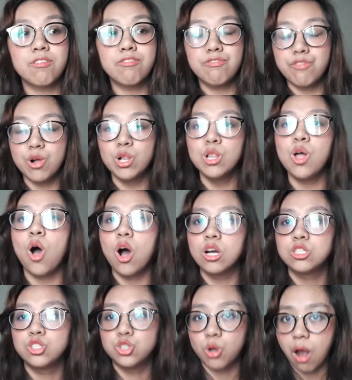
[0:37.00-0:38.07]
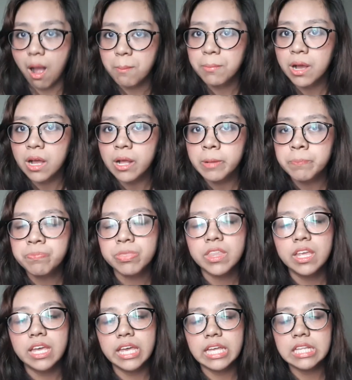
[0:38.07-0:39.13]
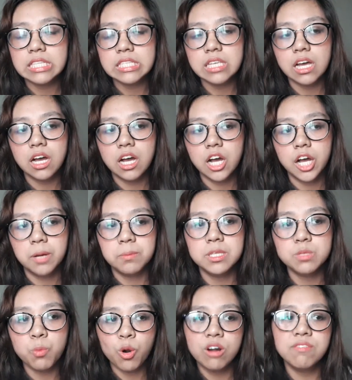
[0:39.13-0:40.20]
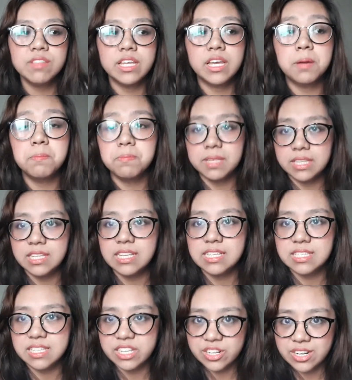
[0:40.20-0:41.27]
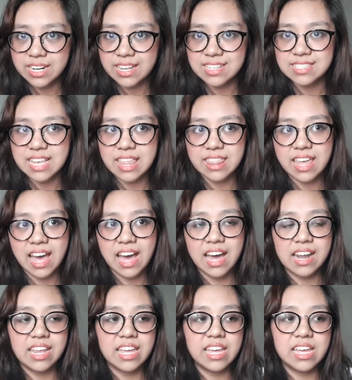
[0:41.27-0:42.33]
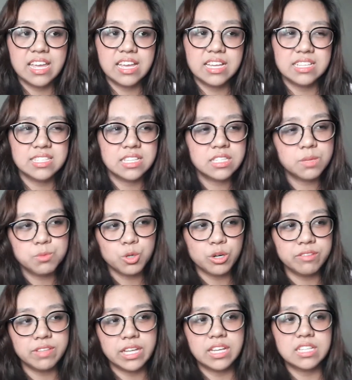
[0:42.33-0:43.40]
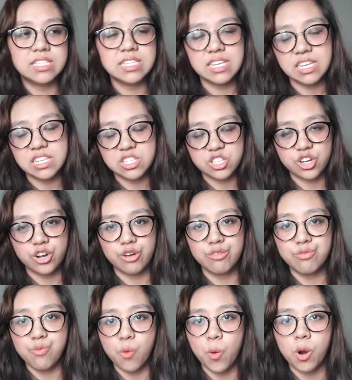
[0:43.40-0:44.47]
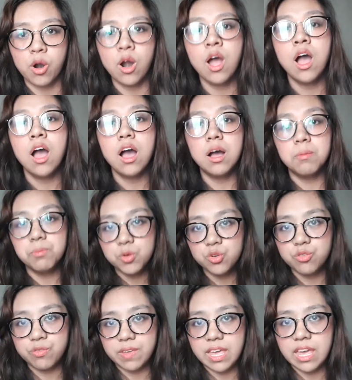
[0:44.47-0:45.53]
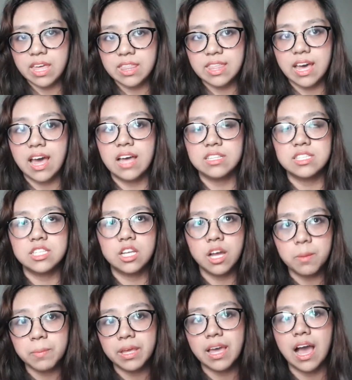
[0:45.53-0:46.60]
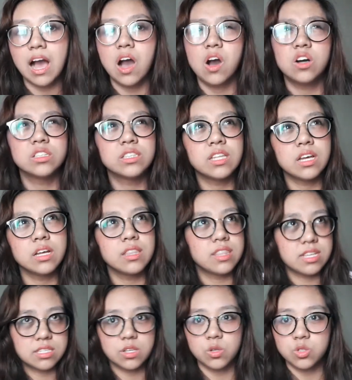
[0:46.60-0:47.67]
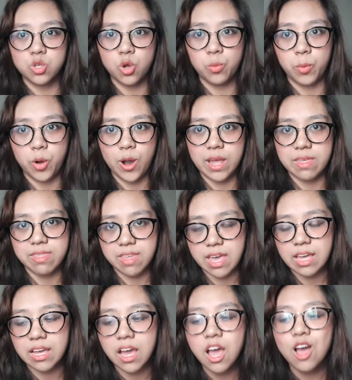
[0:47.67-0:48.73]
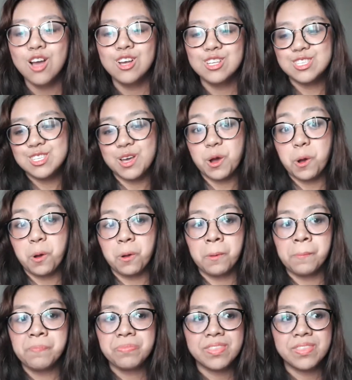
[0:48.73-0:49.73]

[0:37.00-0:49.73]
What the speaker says: full-on drama. It's more of like a mini series that is some sort of like a teaser for a movie that's coming out this October, I think. So